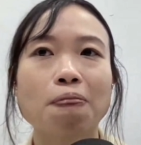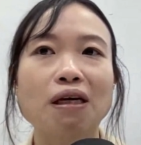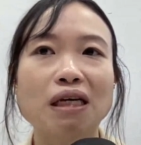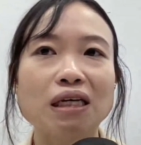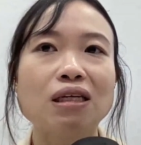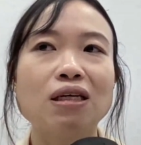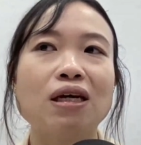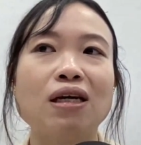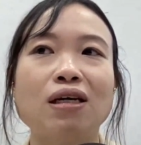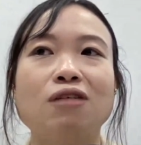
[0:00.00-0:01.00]
the
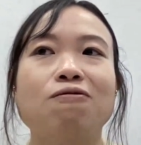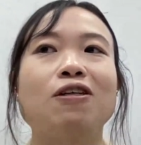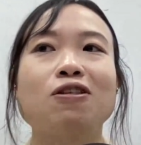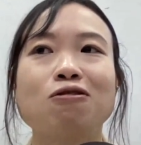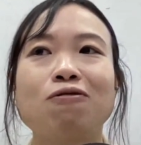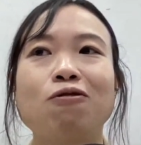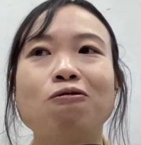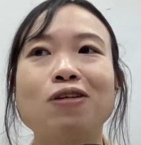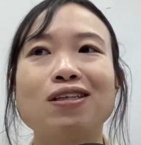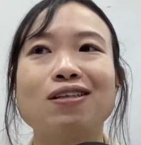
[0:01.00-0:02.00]
EDA is very
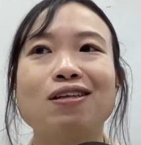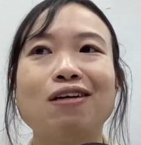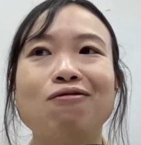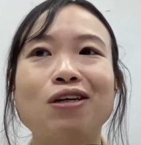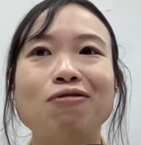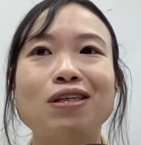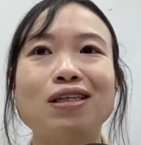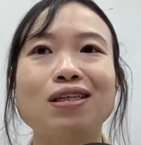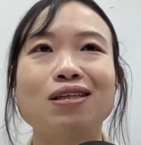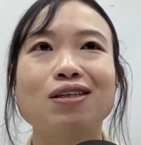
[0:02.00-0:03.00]
straightforward and
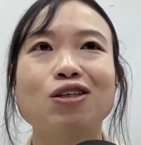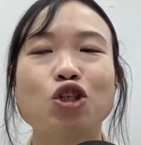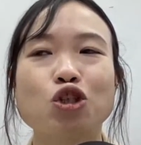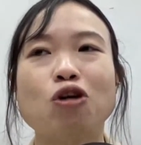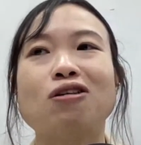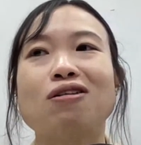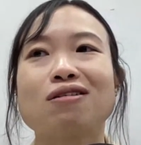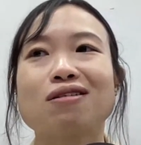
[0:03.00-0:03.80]
very short.